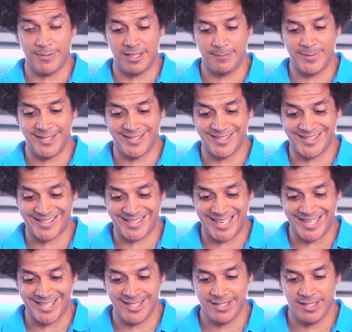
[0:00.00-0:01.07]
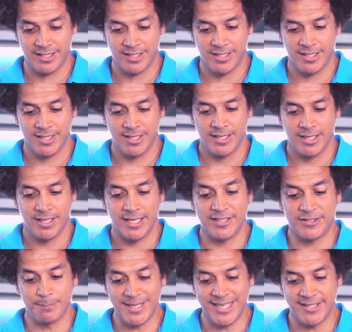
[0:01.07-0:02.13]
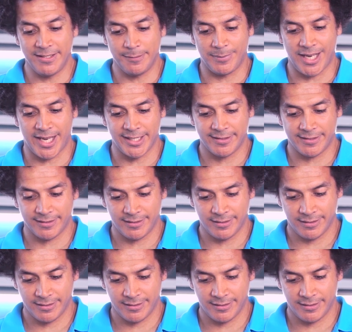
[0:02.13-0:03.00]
millimeter skin is medium light.